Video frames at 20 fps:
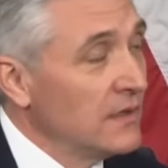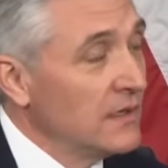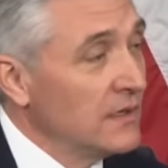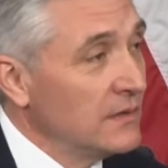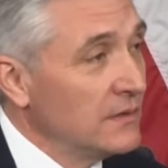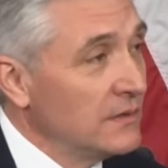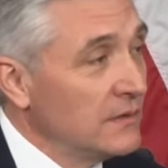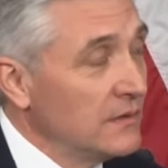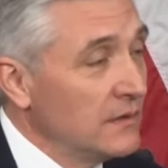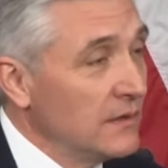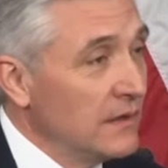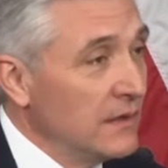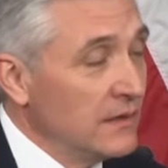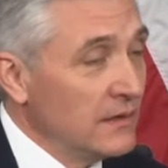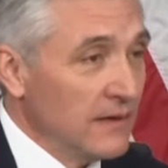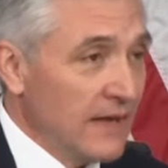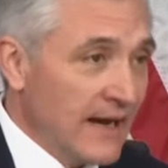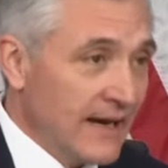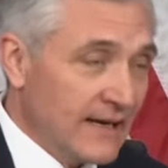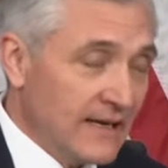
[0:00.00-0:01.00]

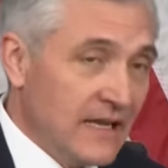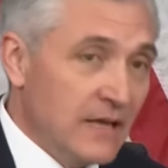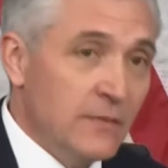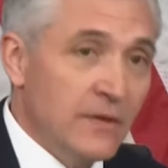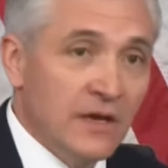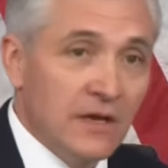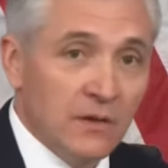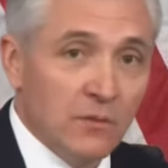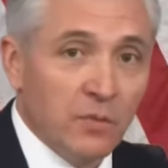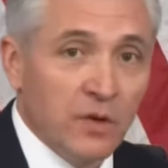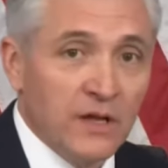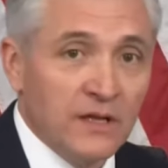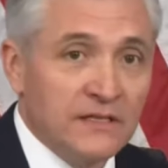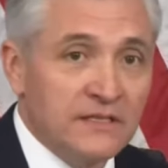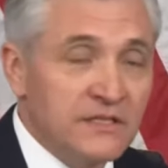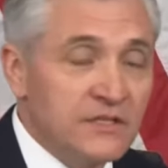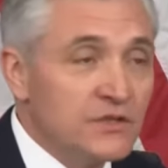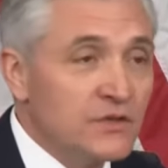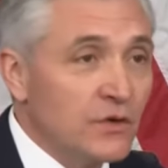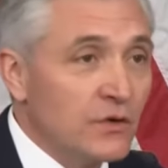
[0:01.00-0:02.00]
in academia and in
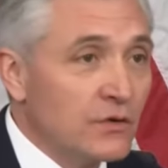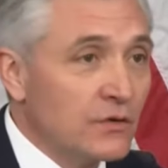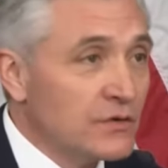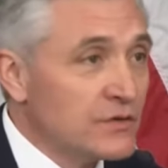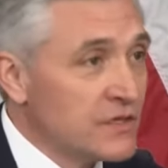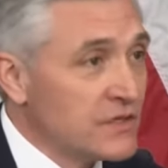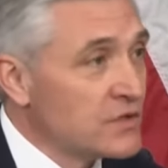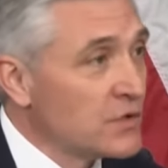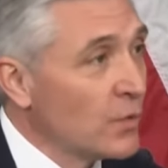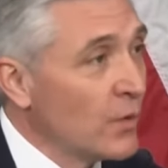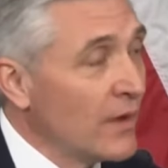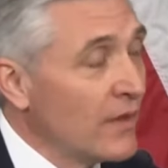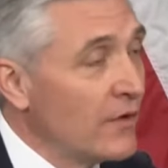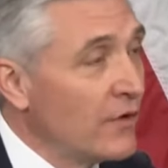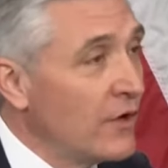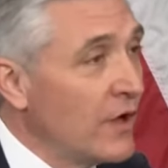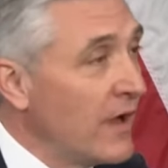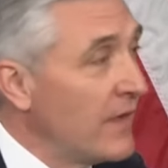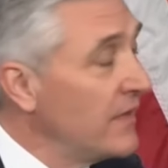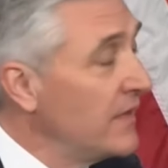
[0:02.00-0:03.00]
policy circles as to
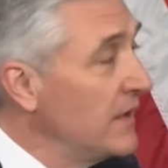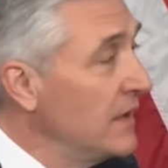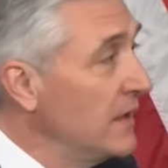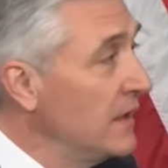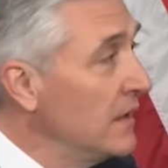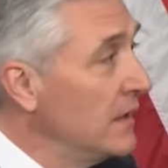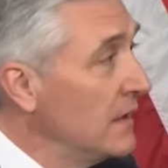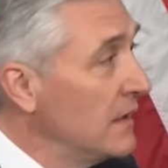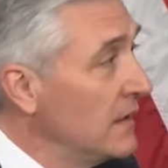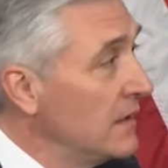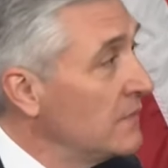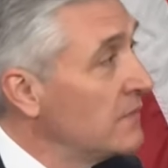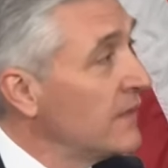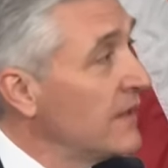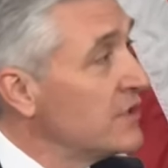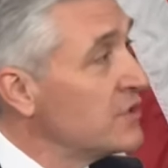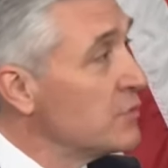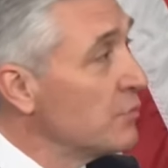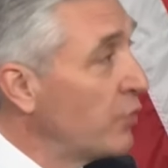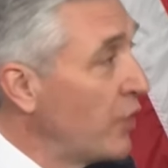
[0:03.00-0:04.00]
whether or not the
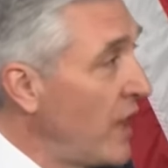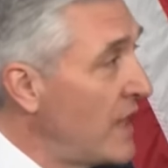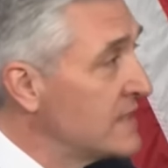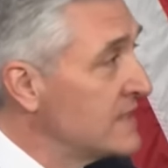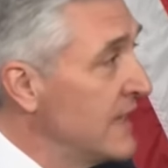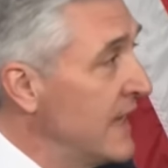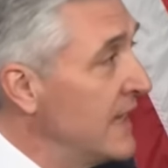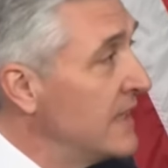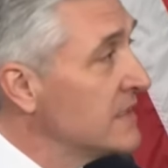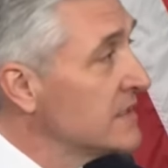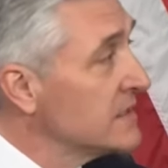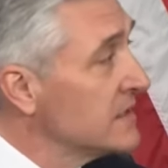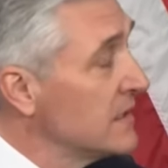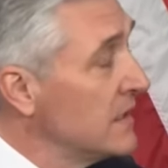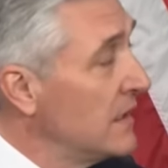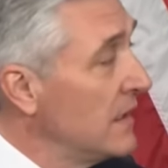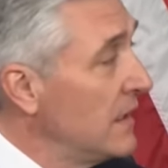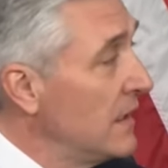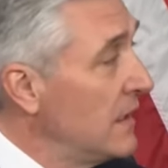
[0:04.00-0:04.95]
inflation process